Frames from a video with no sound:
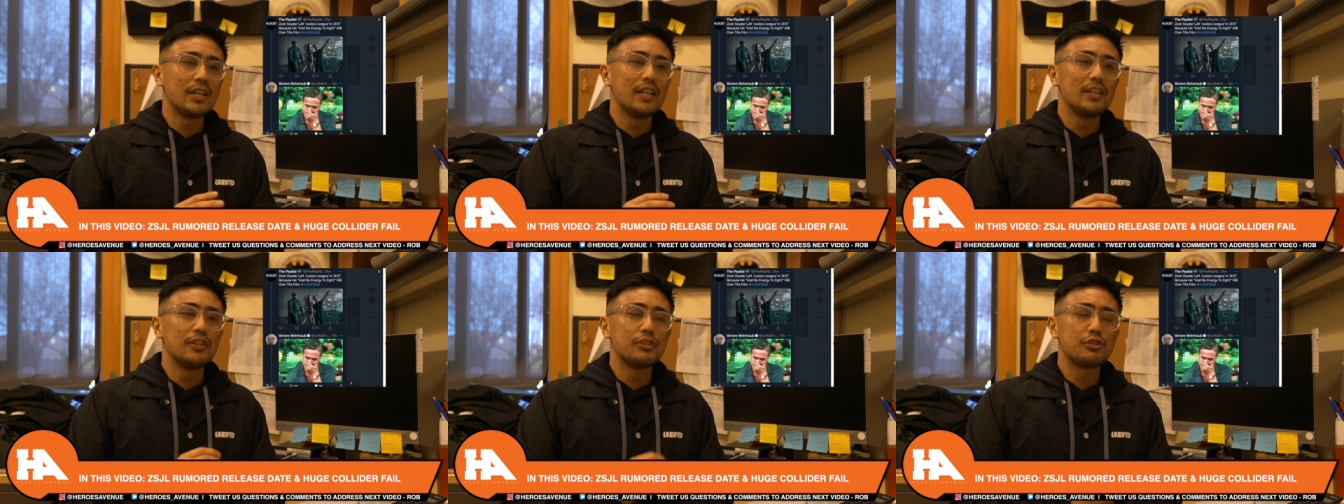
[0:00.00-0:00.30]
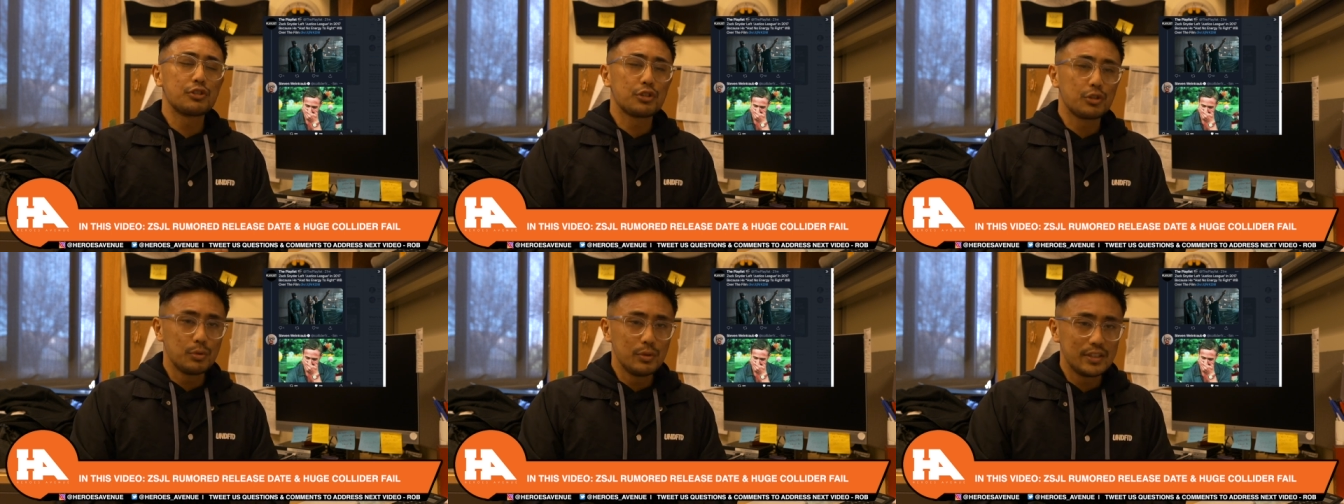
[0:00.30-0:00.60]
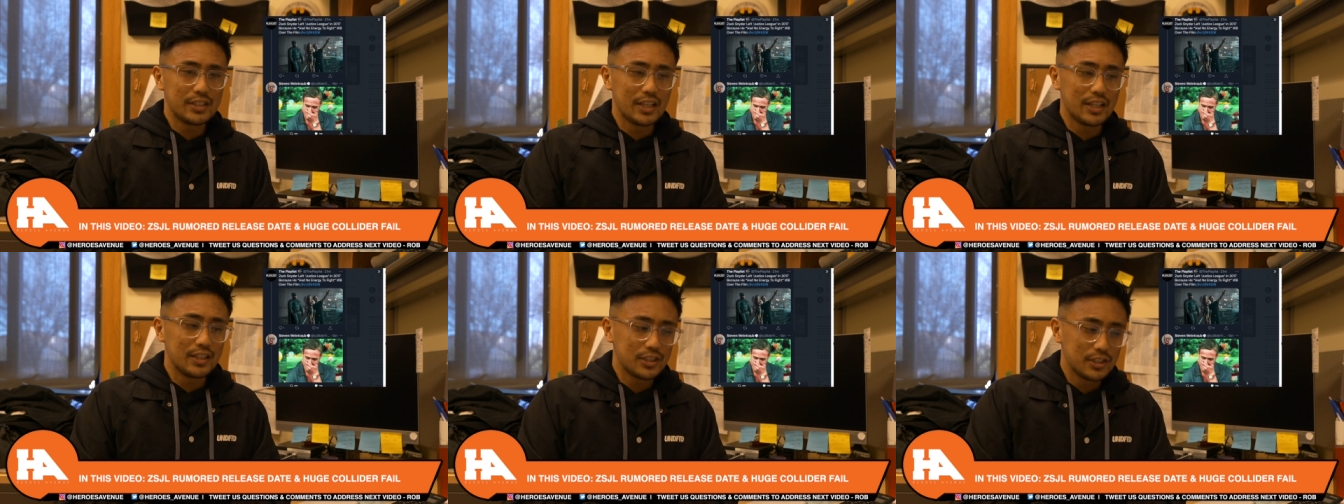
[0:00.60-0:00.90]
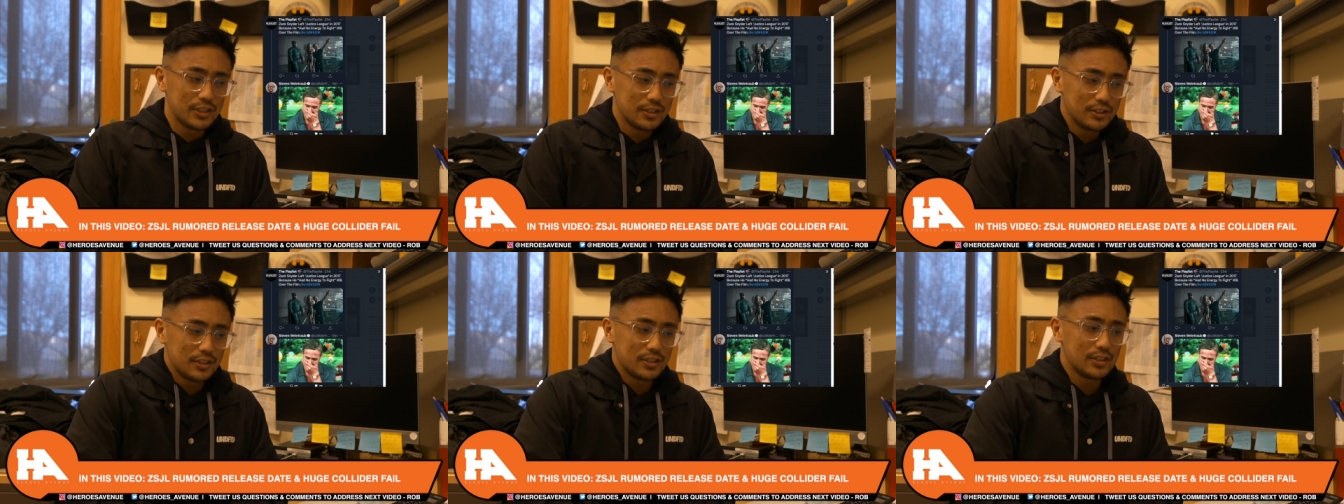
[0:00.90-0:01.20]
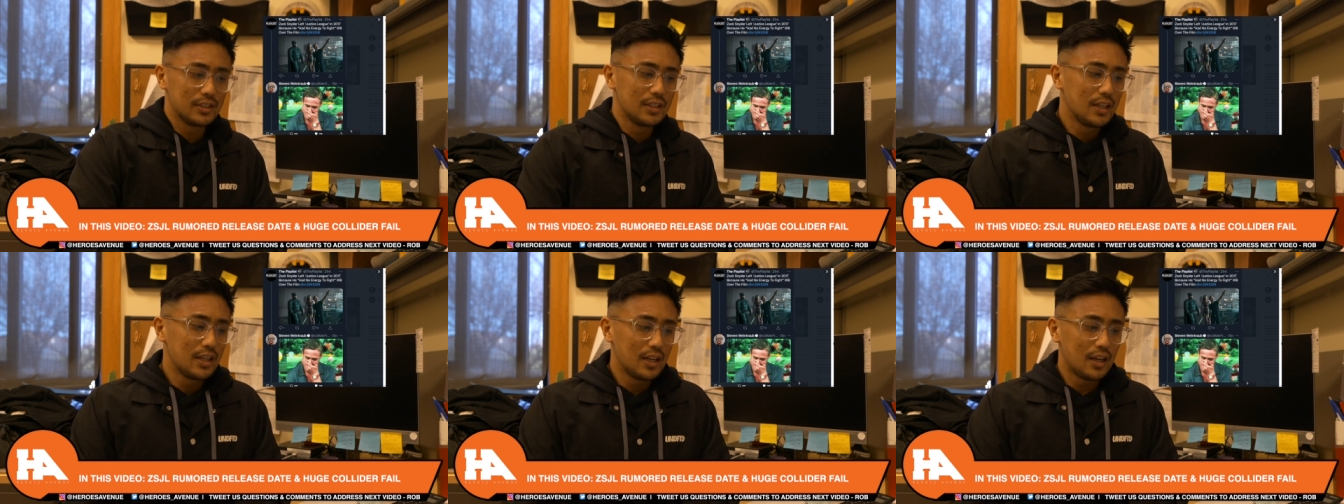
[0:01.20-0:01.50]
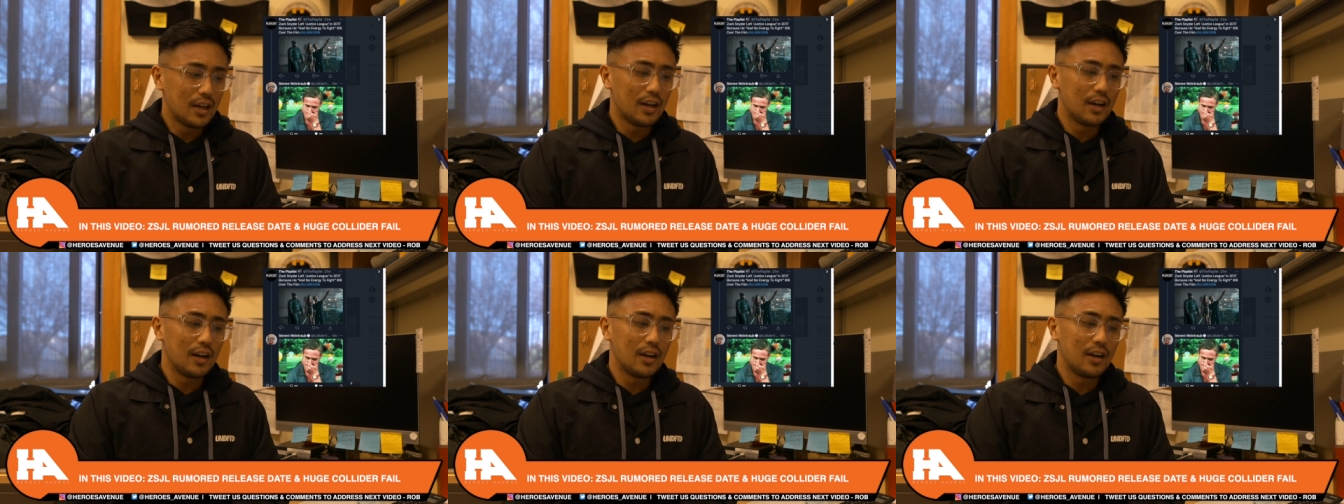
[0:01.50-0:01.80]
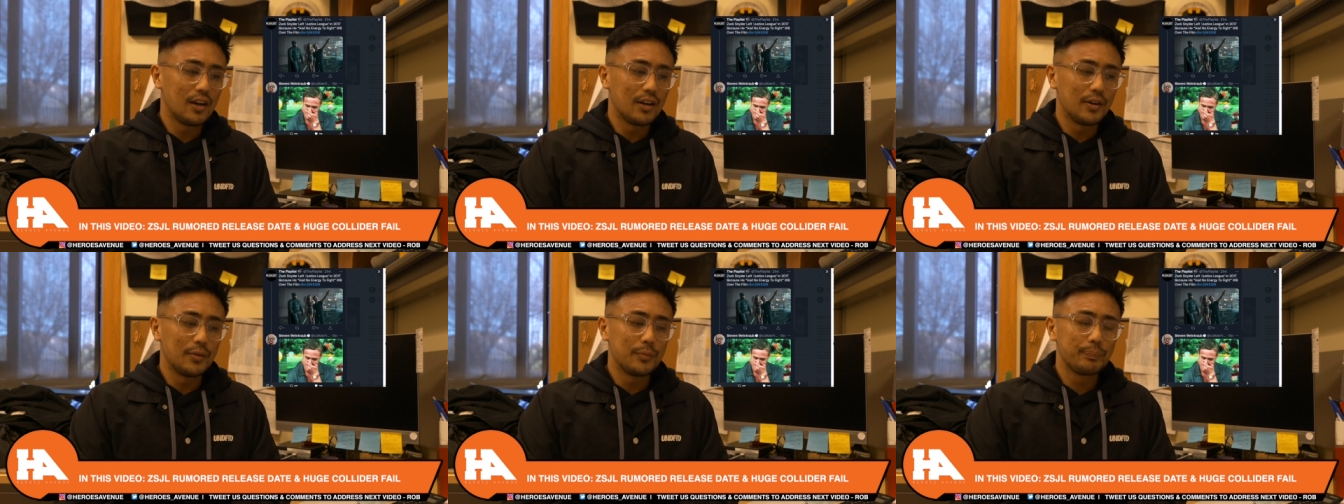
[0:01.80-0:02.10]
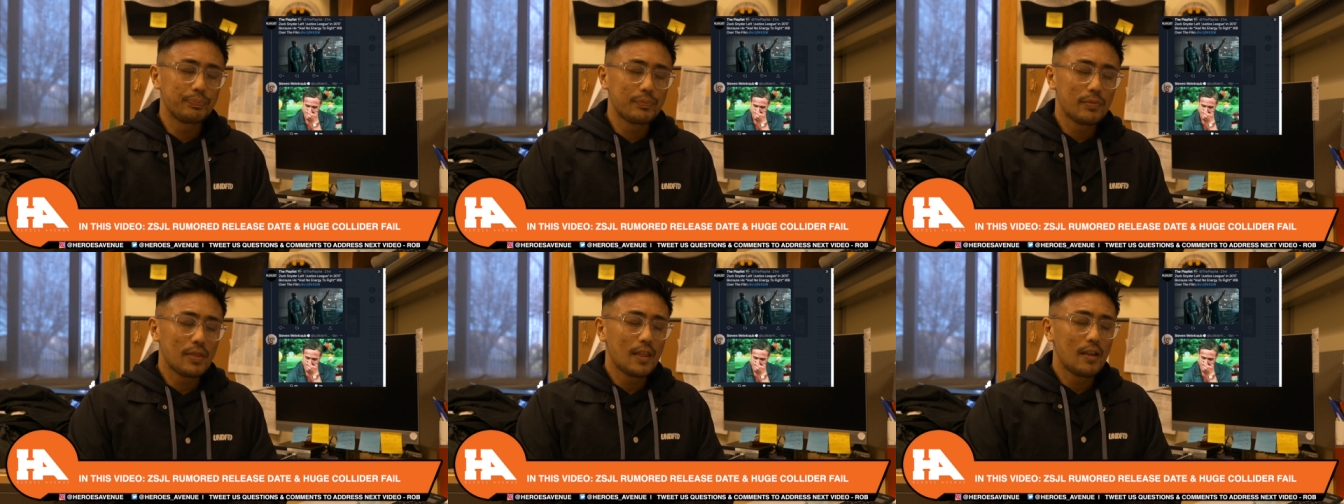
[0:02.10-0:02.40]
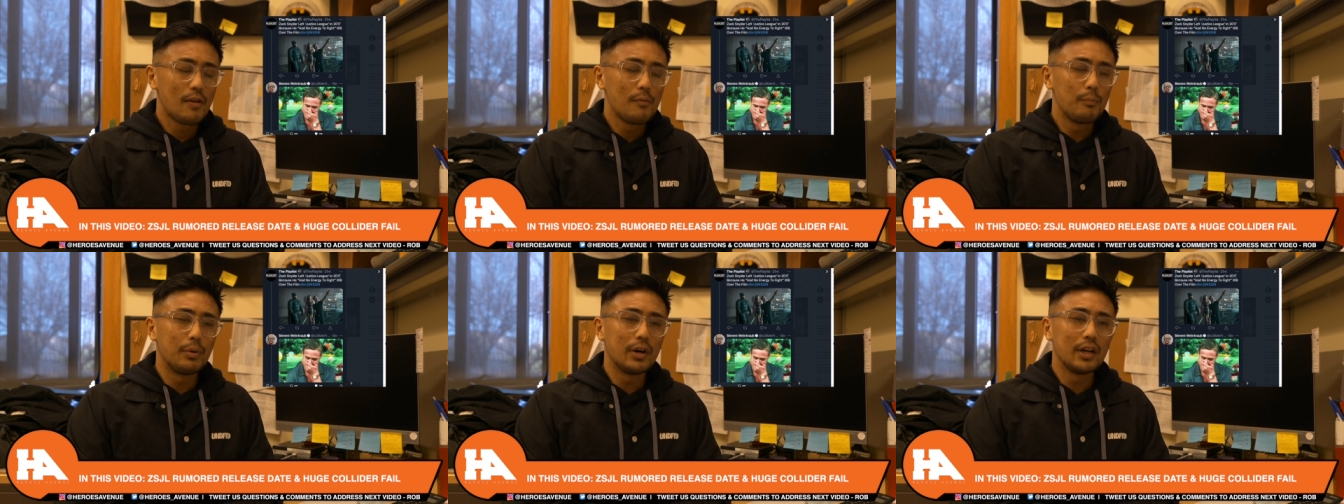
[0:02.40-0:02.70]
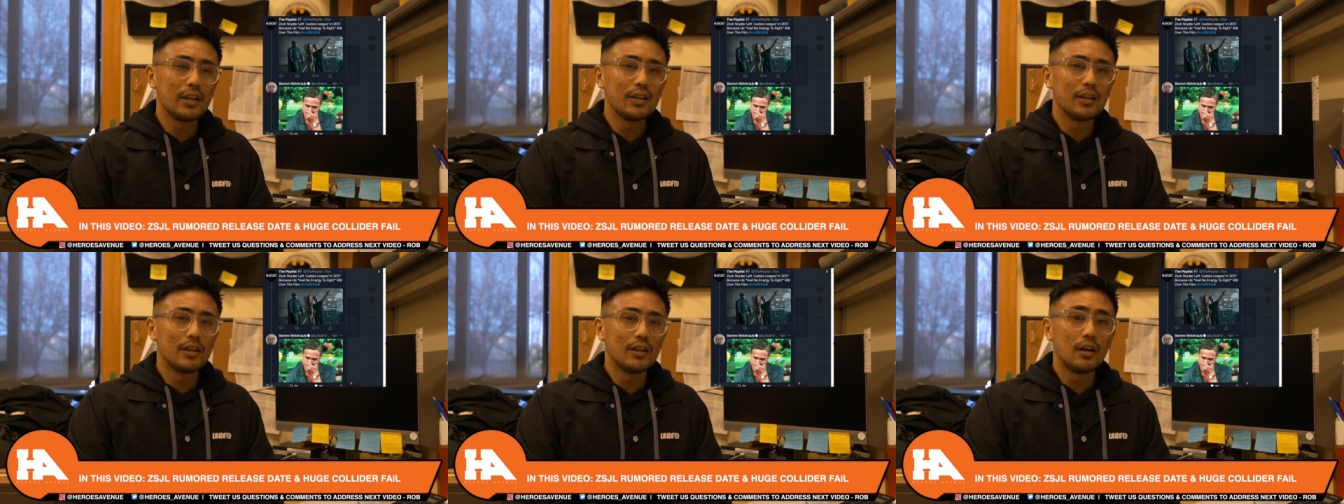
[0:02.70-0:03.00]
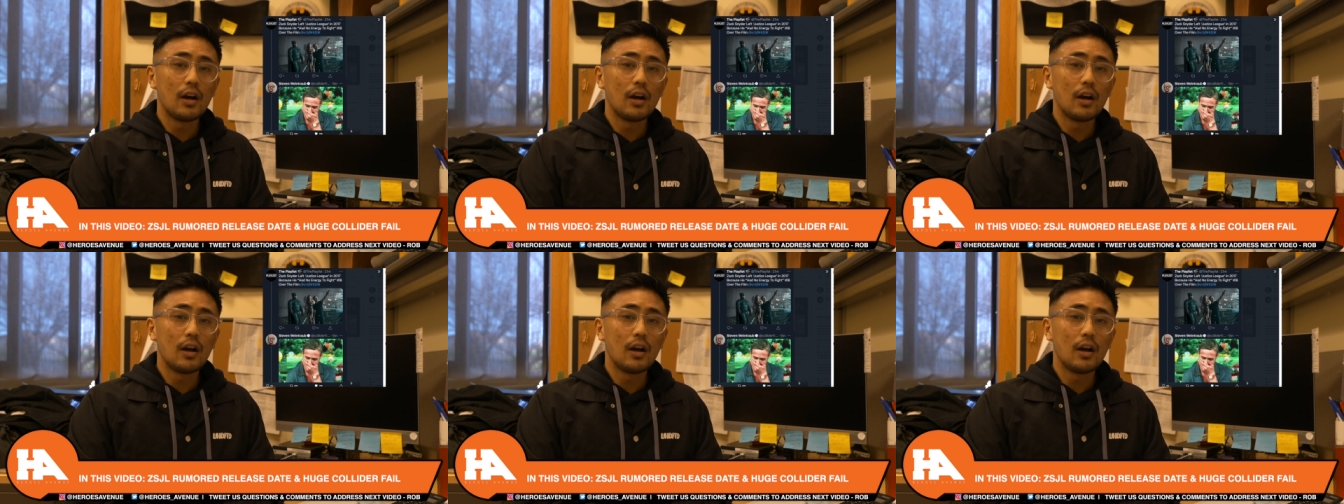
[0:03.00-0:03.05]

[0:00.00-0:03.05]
in his true intentions. Uh, but uh,